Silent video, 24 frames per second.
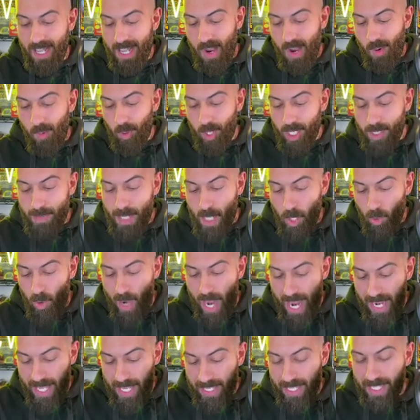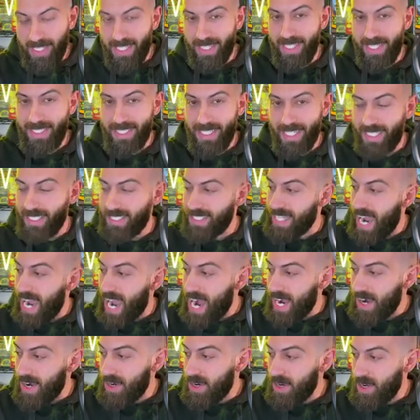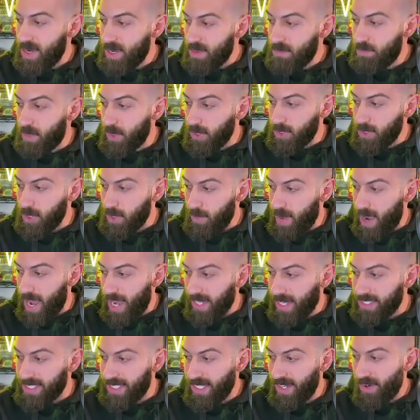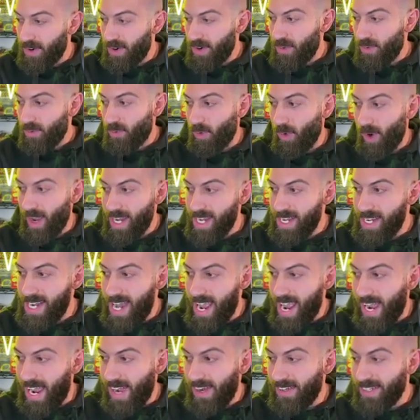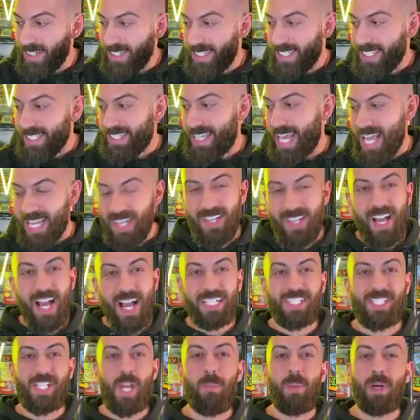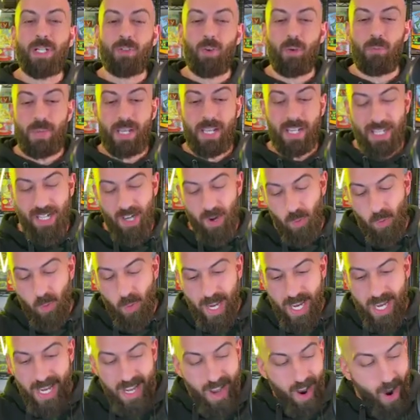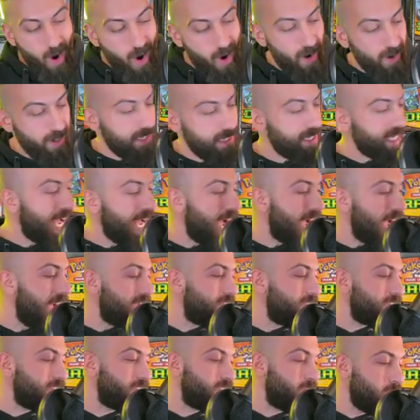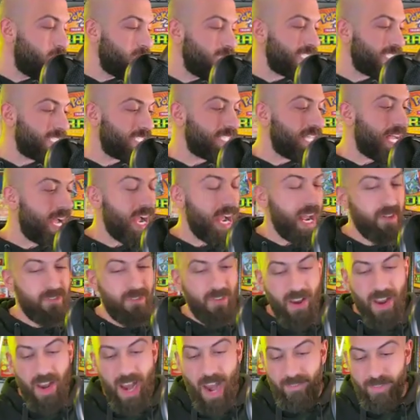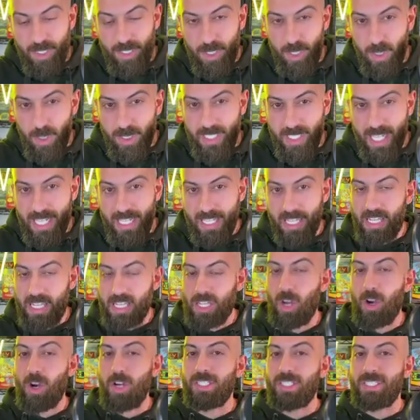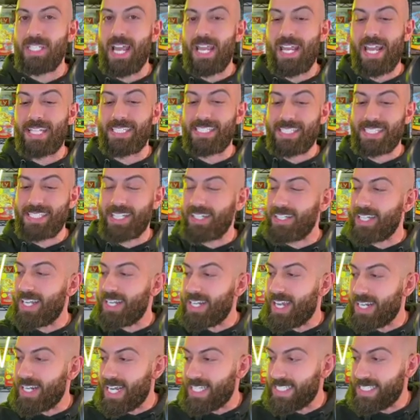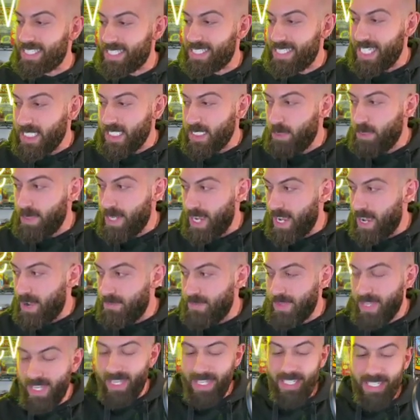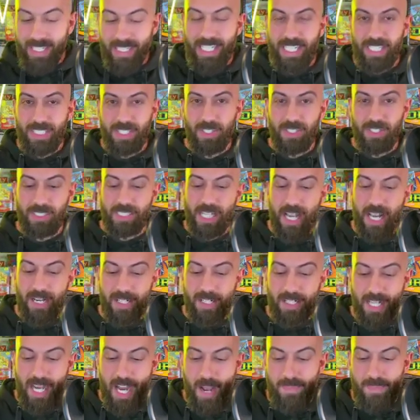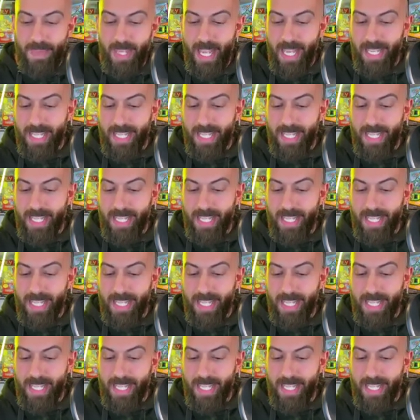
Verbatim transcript: We're going to be cracking into this entire booster box right now. Thank you guys so much for being here. We are live, doing this live every Tuesday, Thursday, and Sunday night at 6 p.m. Eastern Standard Time.